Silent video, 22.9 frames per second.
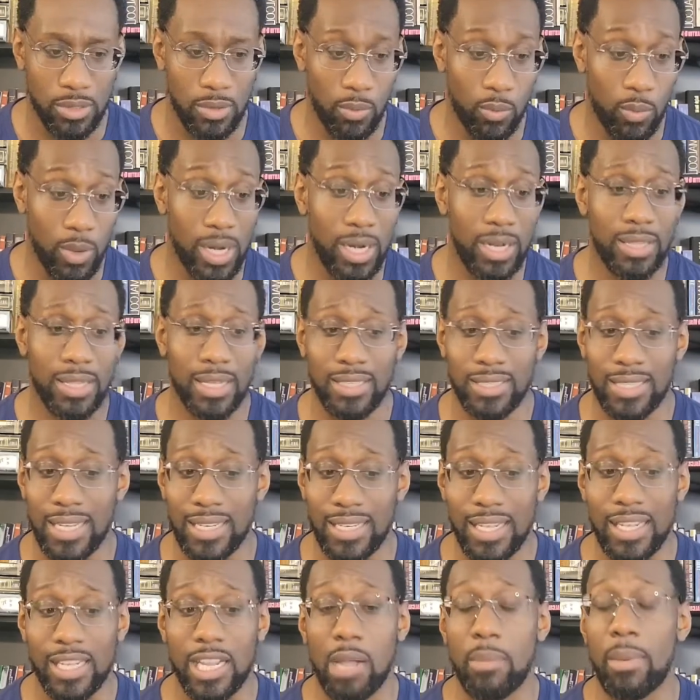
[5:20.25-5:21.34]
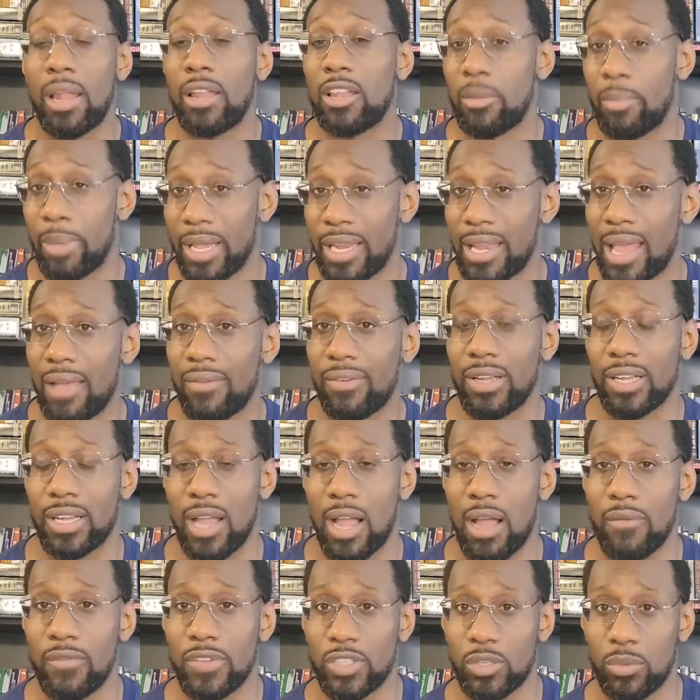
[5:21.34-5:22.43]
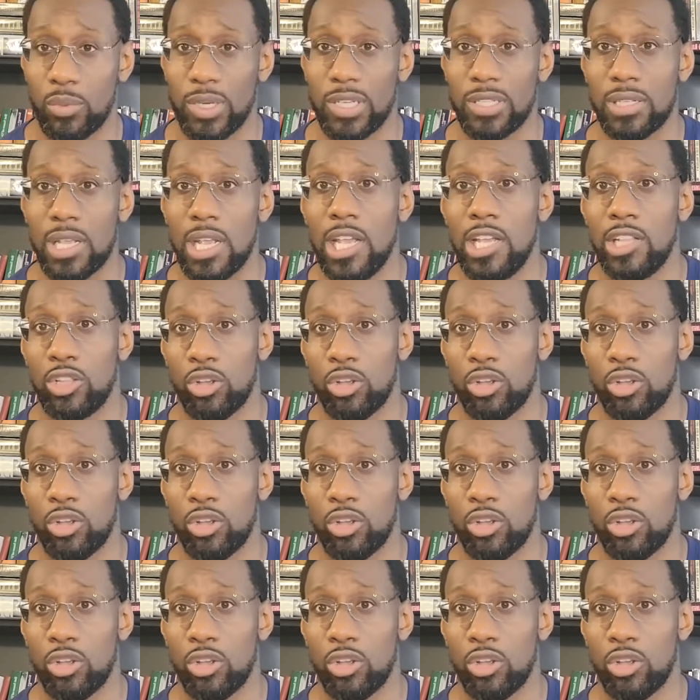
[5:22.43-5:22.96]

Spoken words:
One of the things that did come out of the Pan-African Conference was